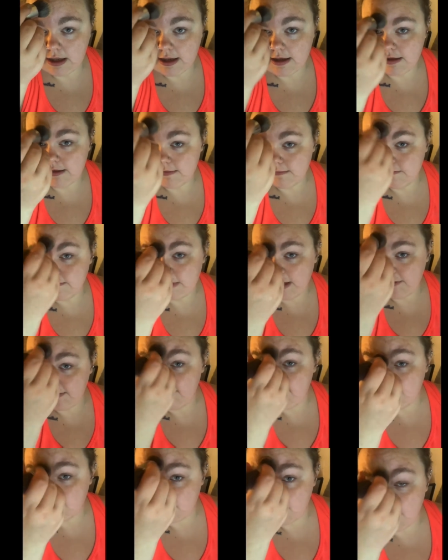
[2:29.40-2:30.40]
nothing
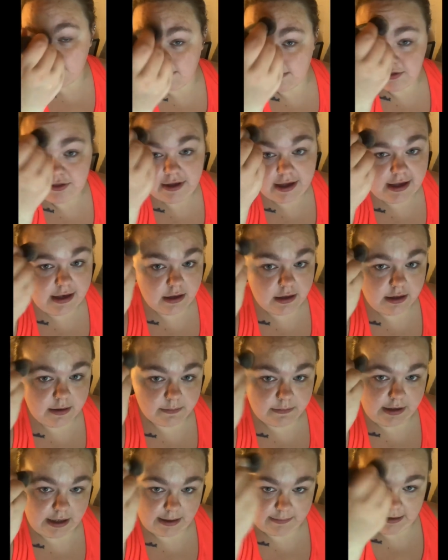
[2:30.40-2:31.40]
was wrong with it,
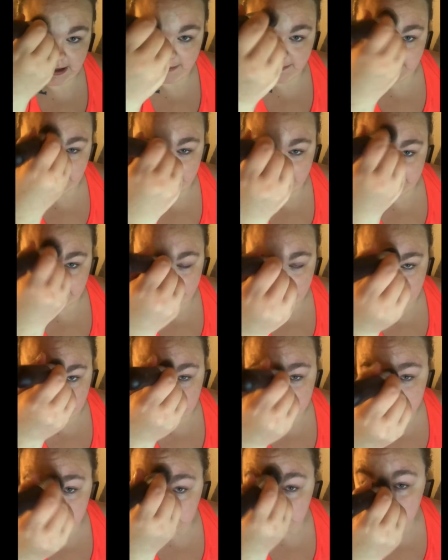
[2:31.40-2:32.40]
blah blah blah blah.
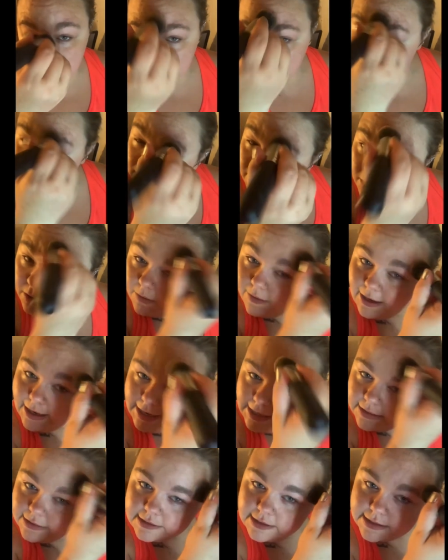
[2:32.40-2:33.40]
So
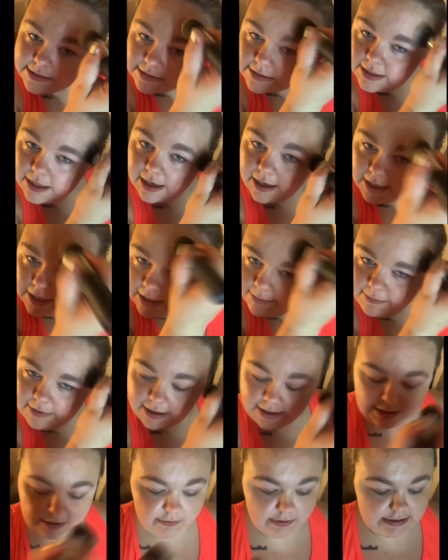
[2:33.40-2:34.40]
at this time
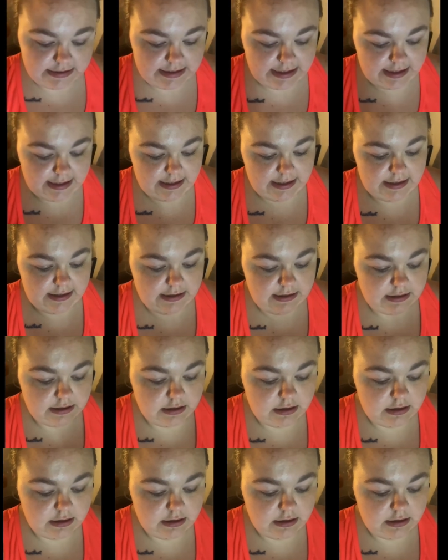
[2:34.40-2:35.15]
I was in